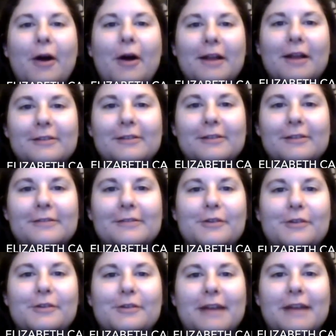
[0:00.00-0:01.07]
author of
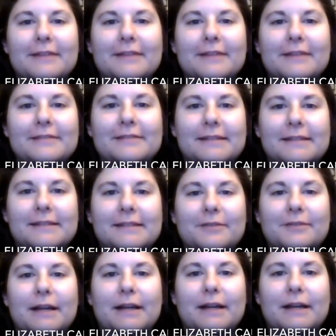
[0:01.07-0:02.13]
the Creative
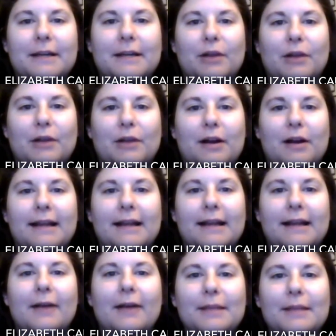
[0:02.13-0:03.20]
Schizophrenia blog
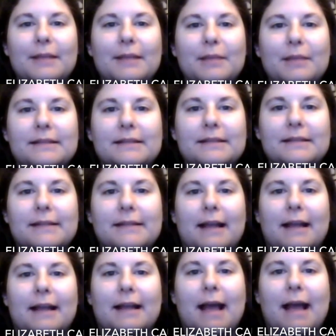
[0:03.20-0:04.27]
at
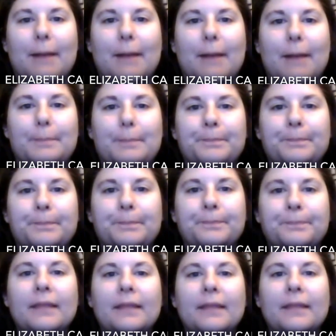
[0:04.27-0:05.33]
HealthyPlace.com.
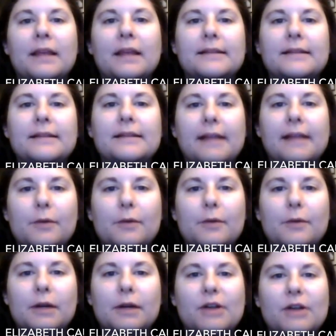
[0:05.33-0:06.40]
Today
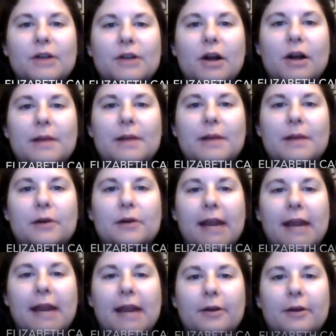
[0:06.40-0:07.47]
I want to talk about
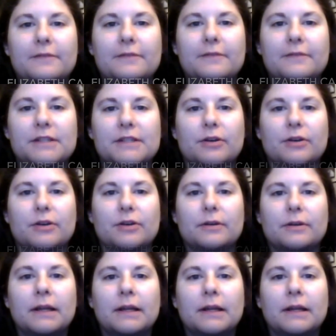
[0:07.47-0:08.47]
Carrie Fisher.